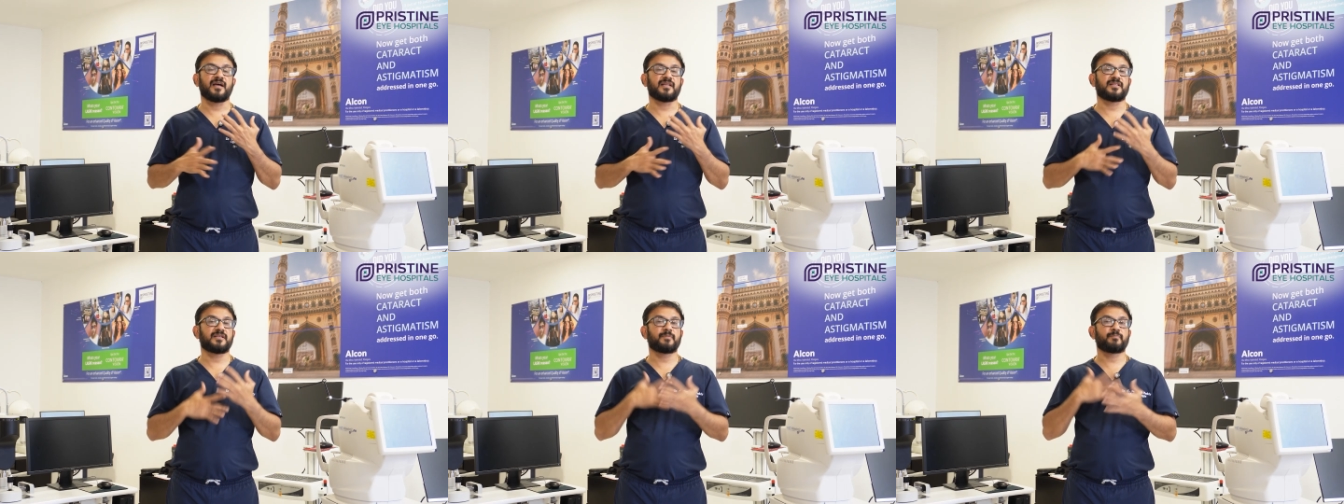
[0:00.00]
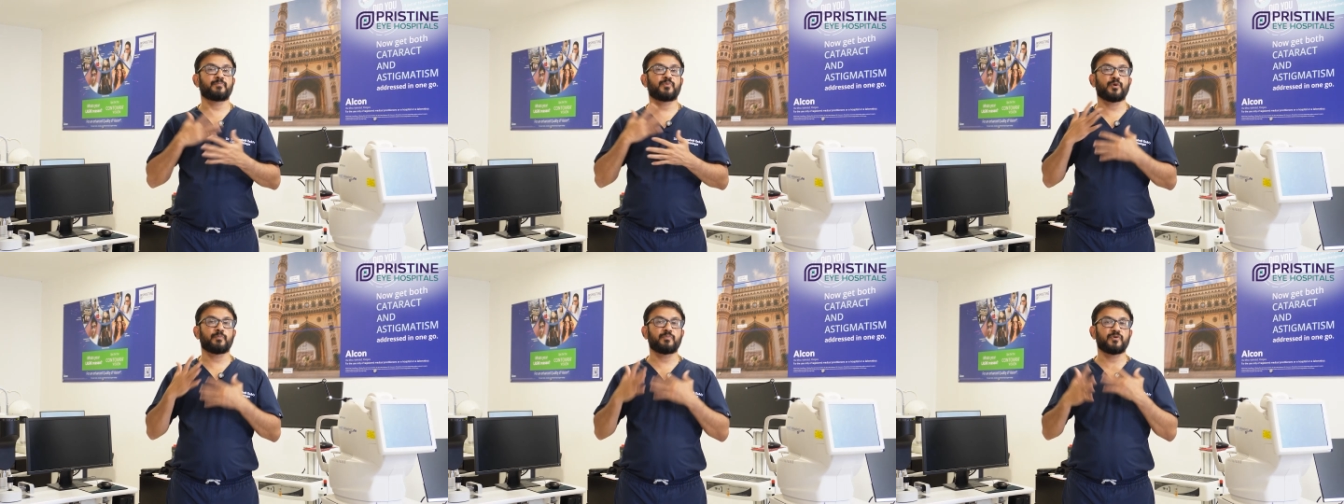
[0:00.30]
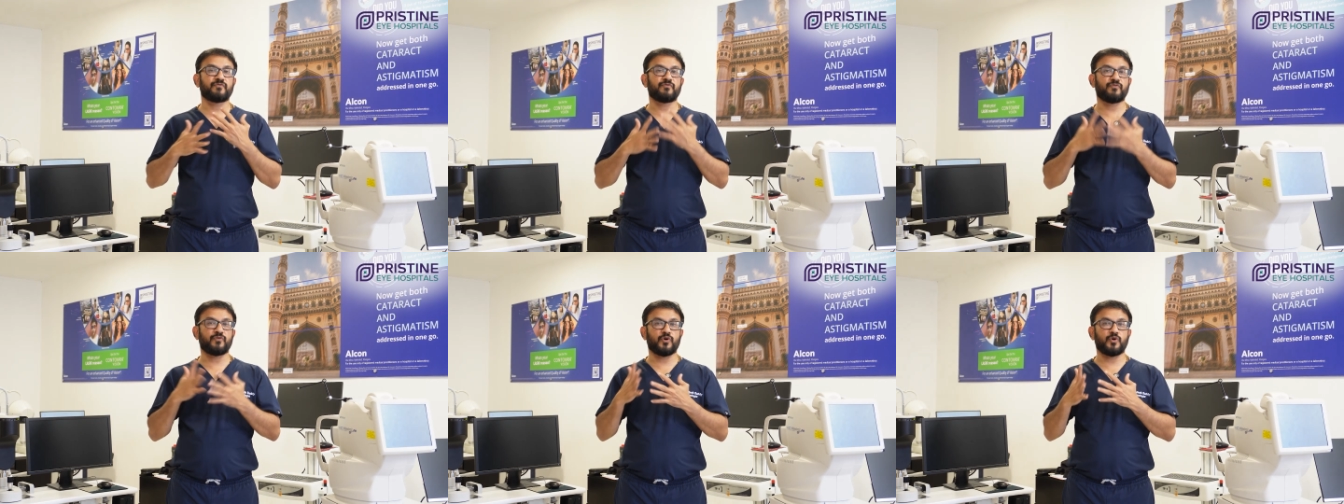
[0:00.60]
I think
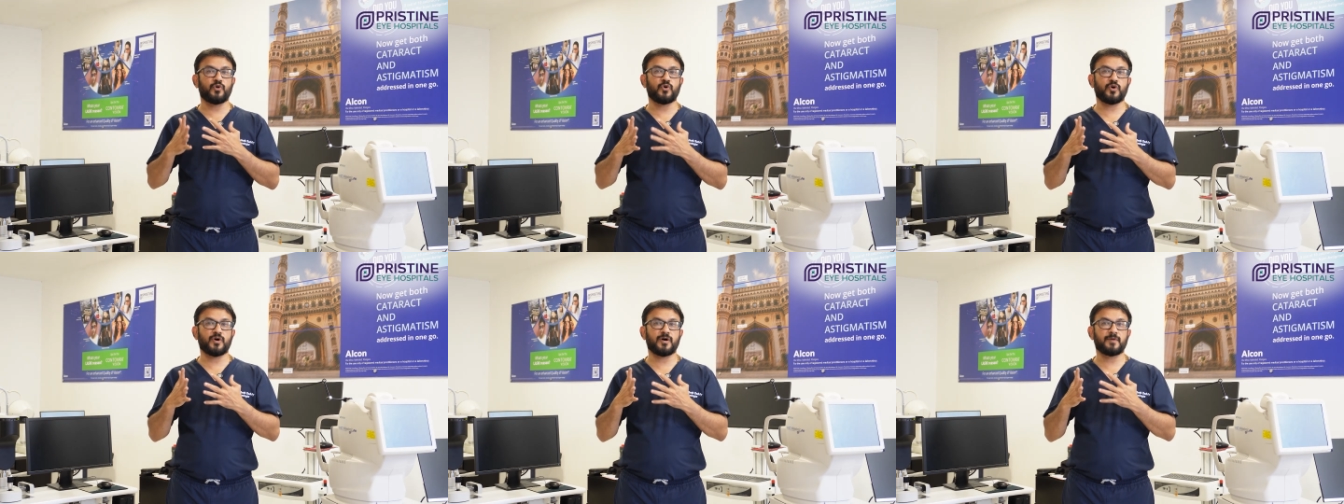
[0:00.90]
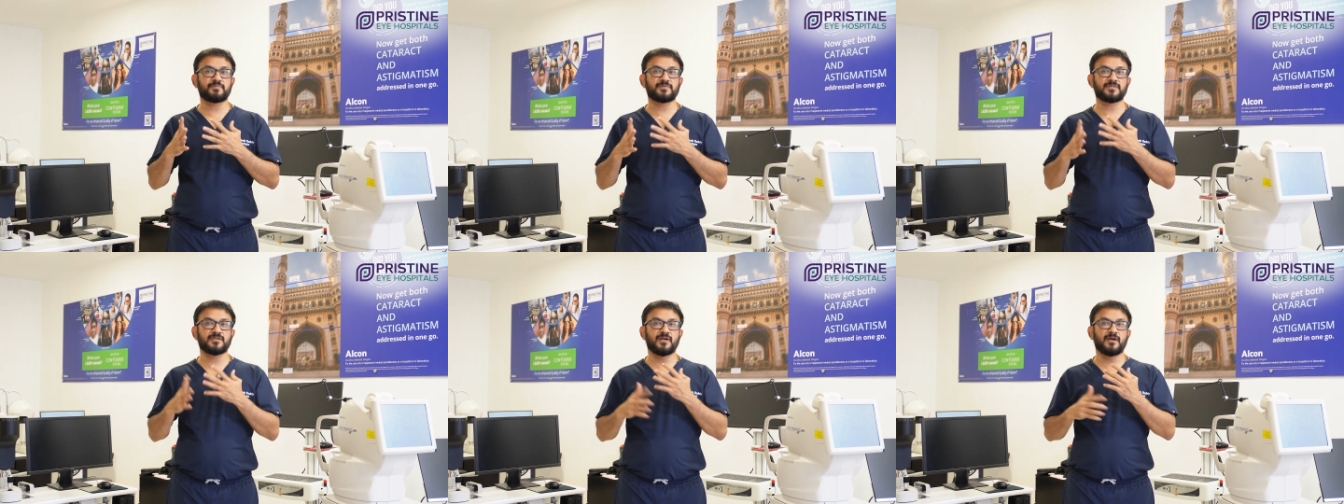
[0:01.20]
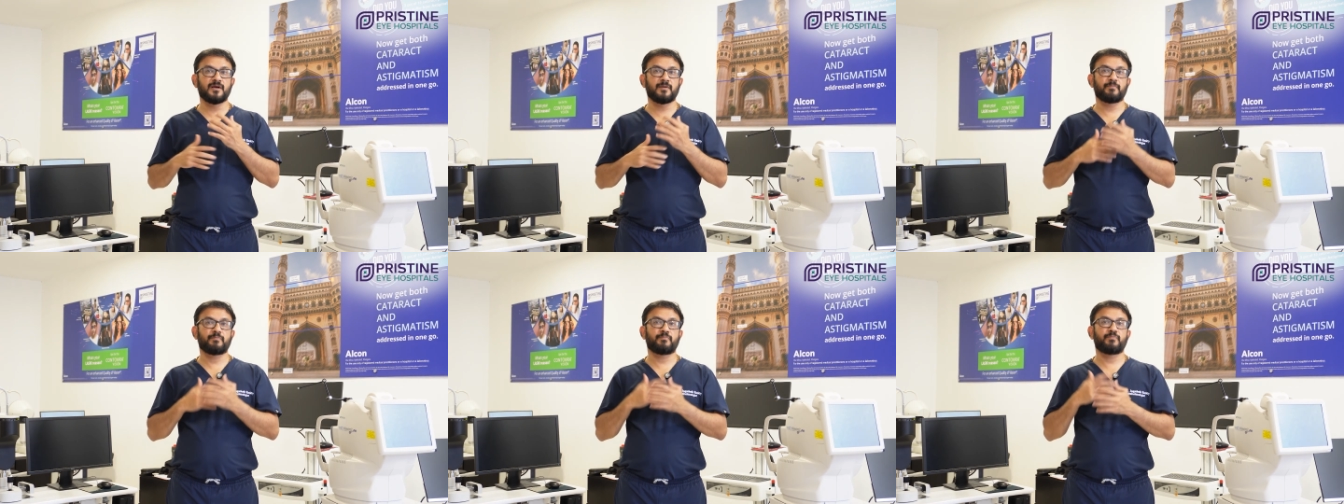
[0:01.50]
proper
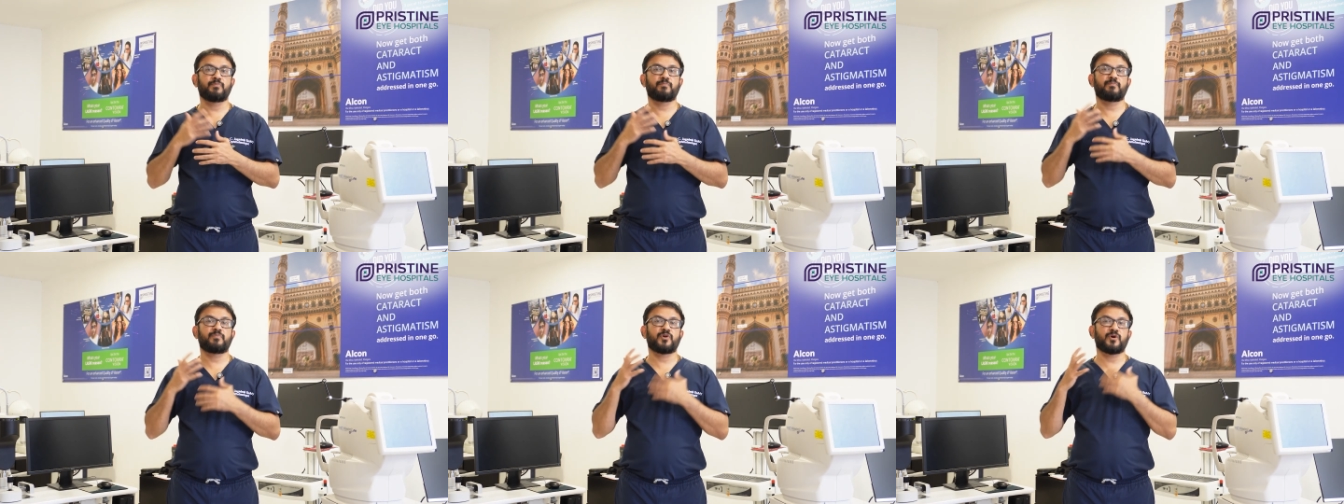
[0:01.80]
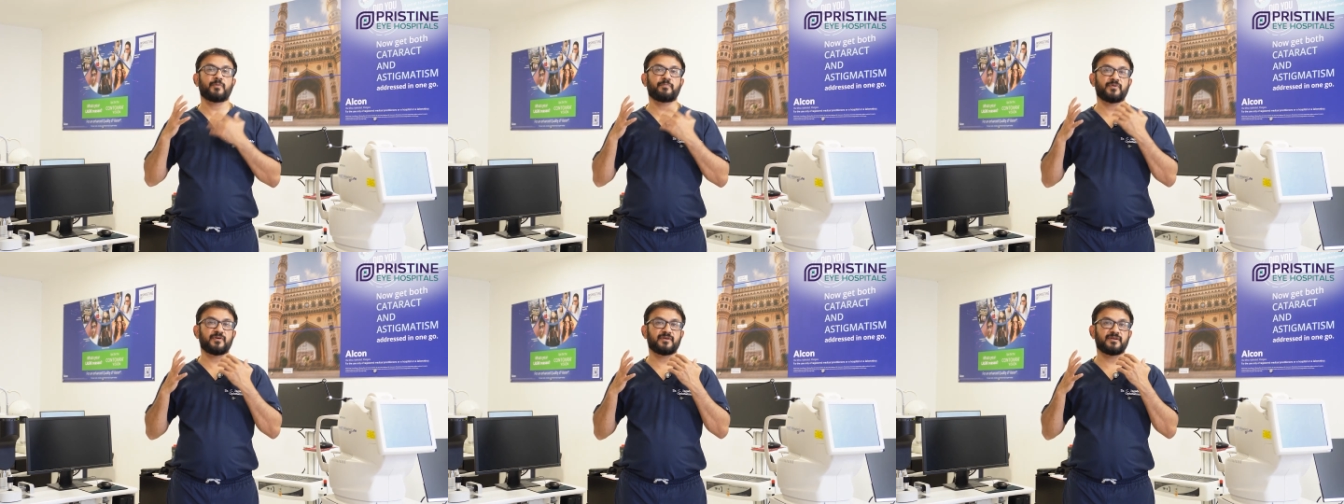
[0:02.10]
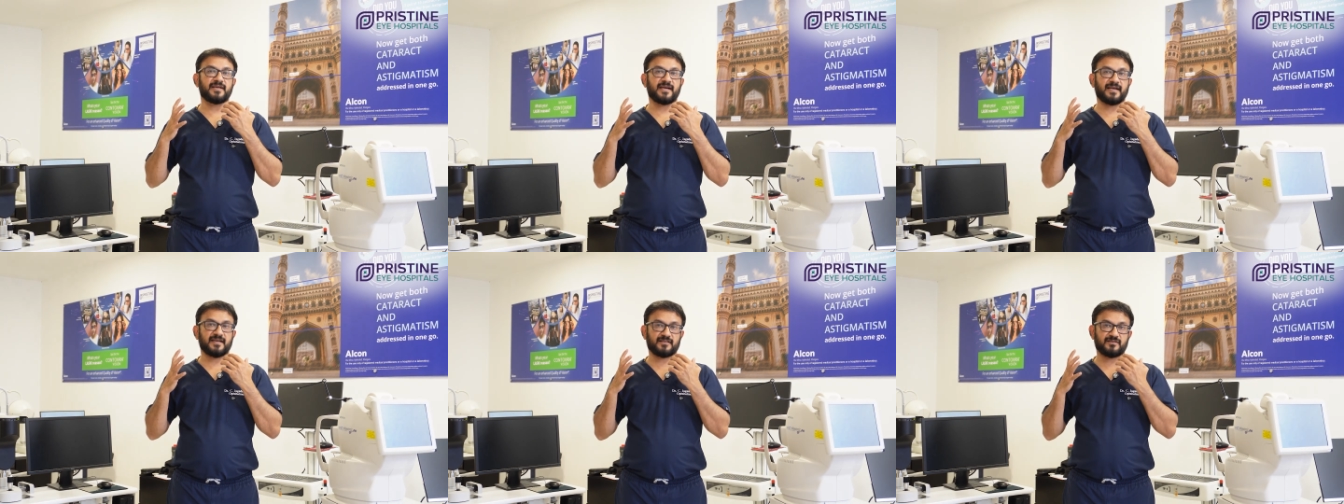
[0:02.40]
follow-ups,
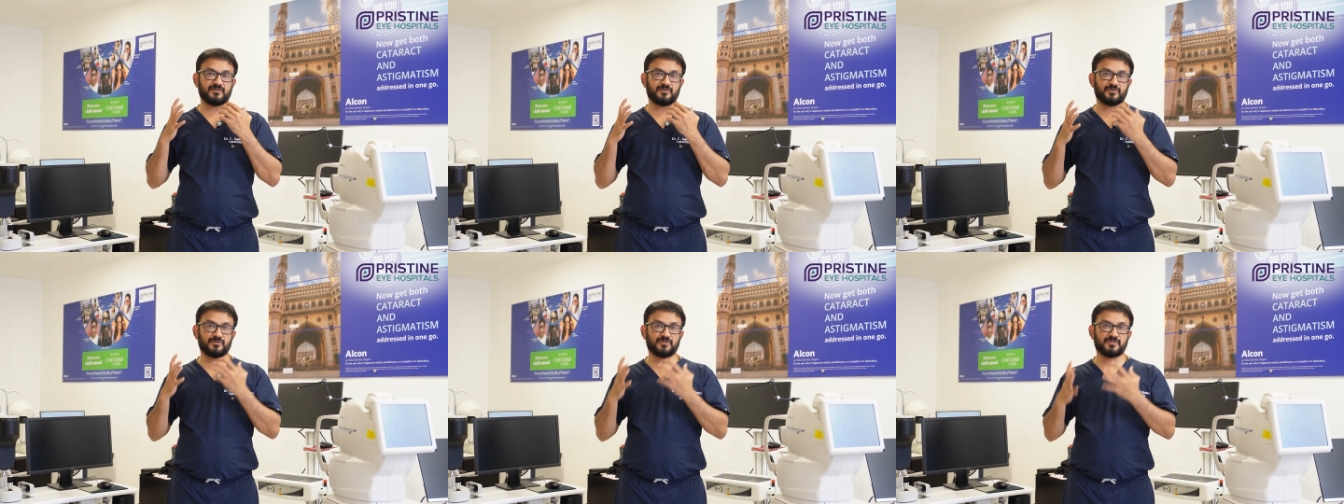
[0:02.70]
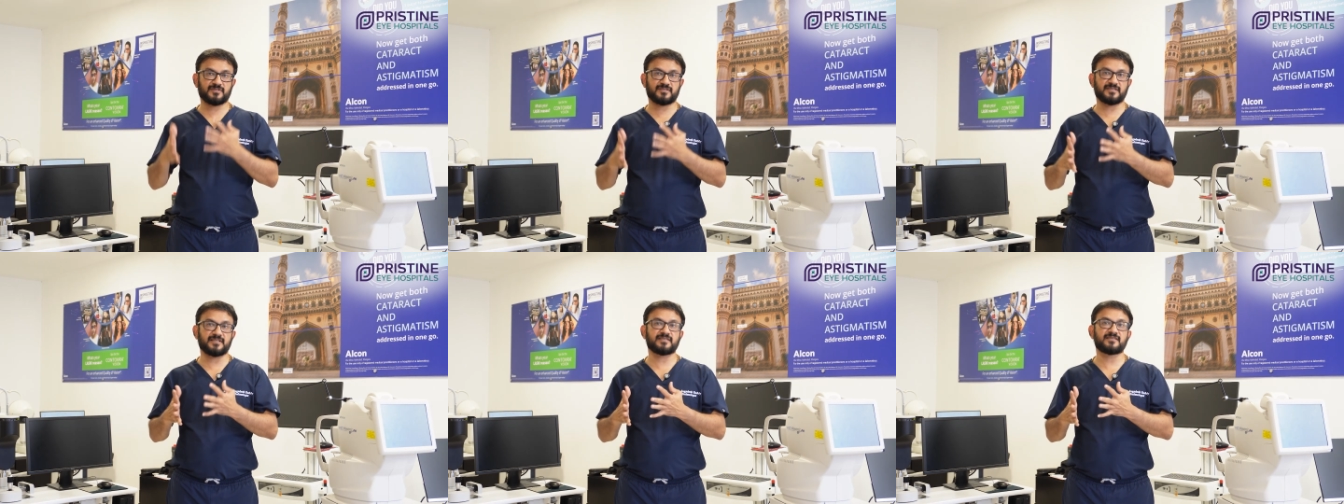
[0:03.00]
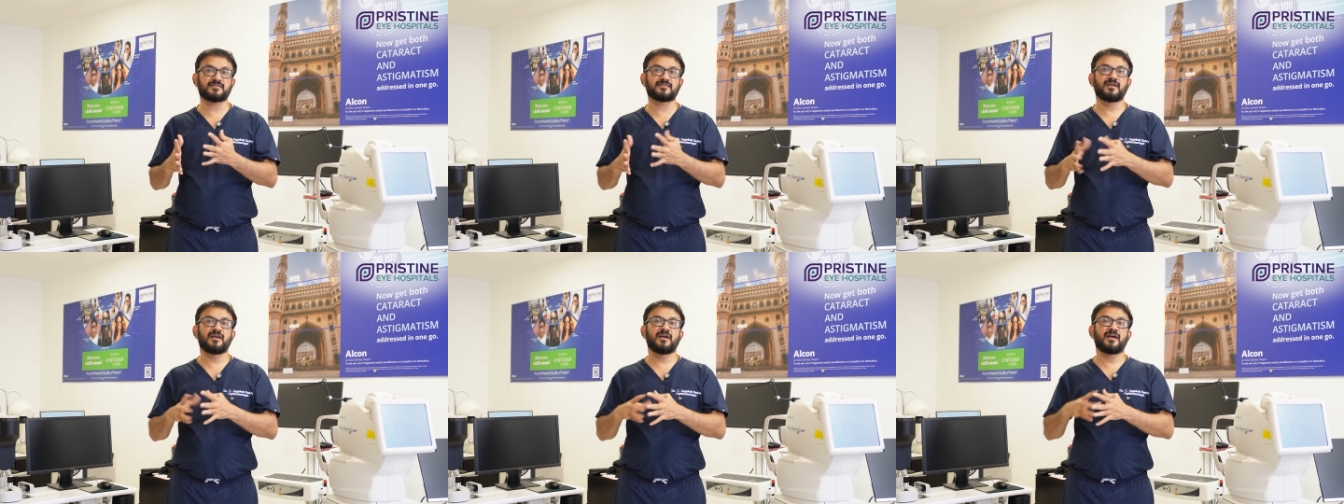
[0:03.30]
proper
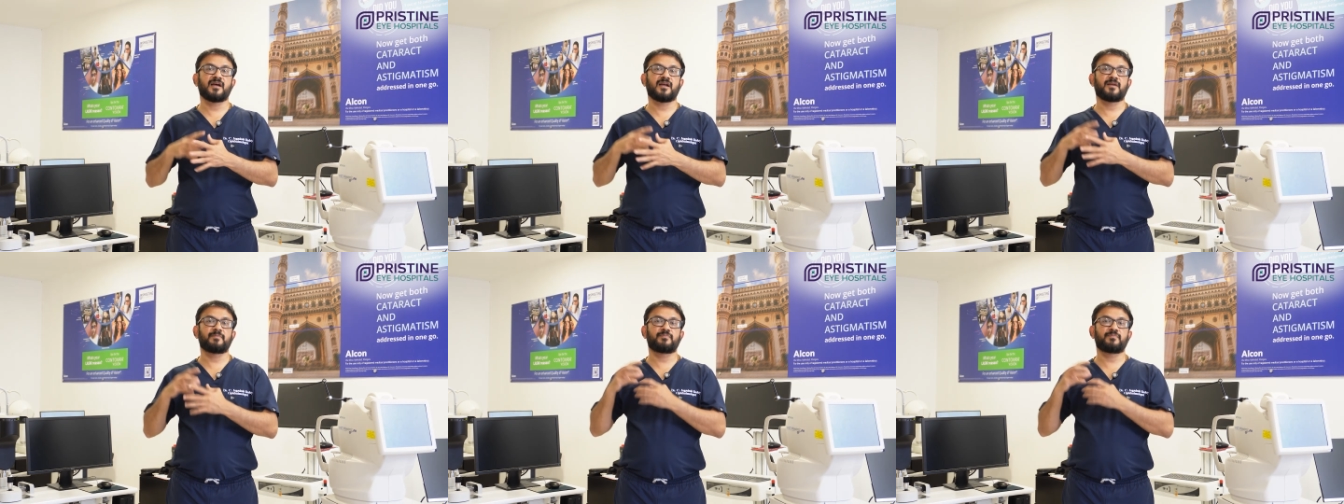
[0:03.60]
diagnostics,